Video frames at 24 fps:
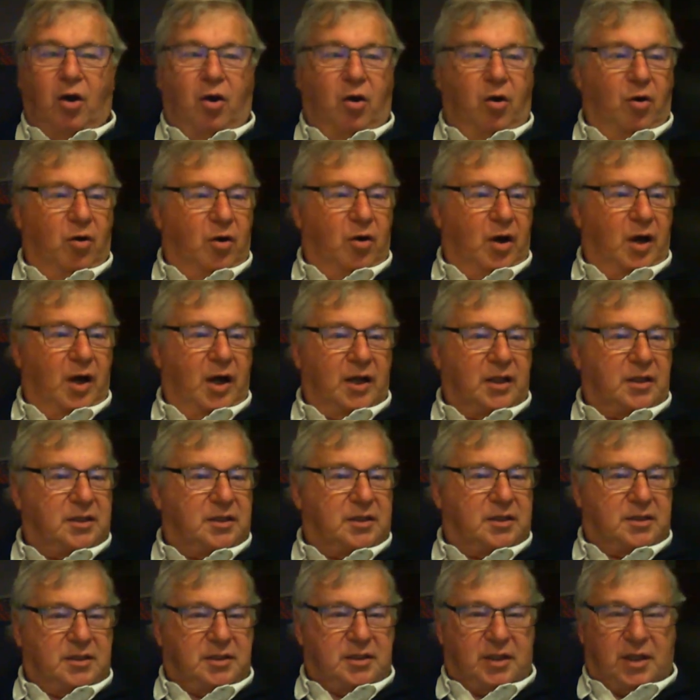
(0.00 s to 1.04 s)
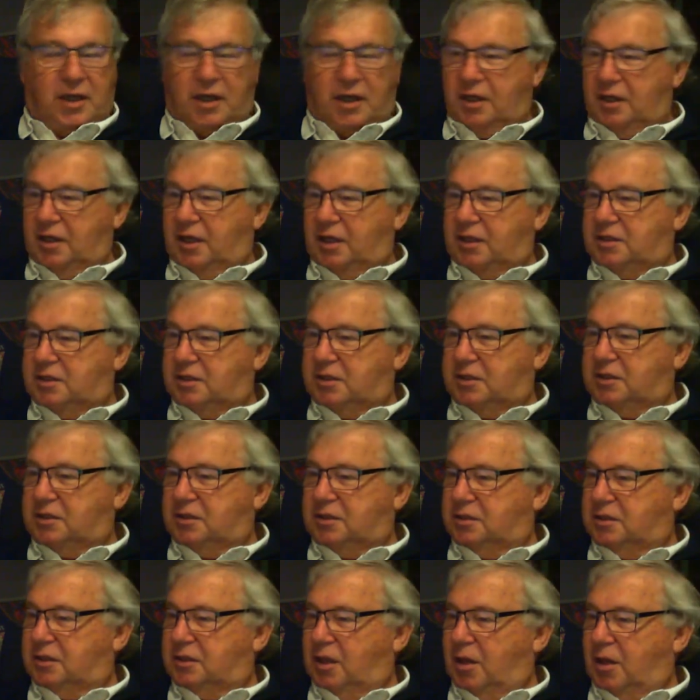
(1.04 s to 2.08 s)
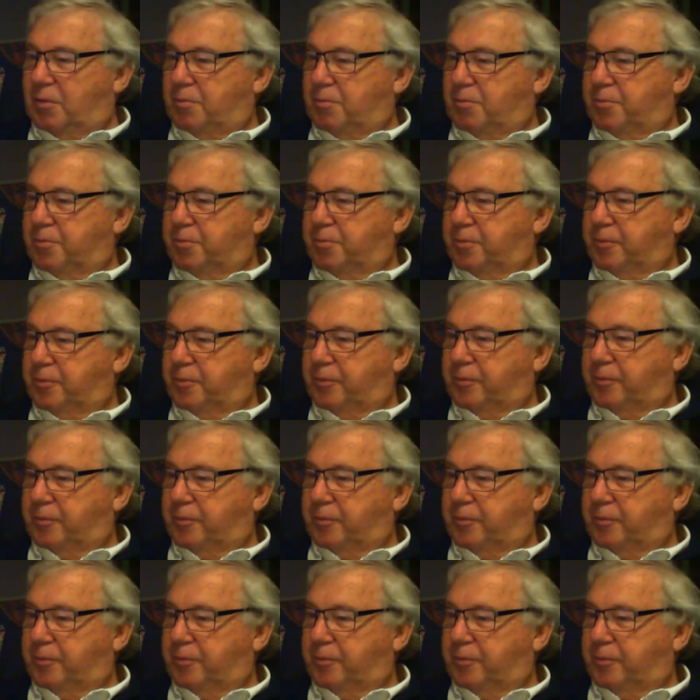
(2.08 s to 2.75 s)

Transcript: All right, uh, let's. Um,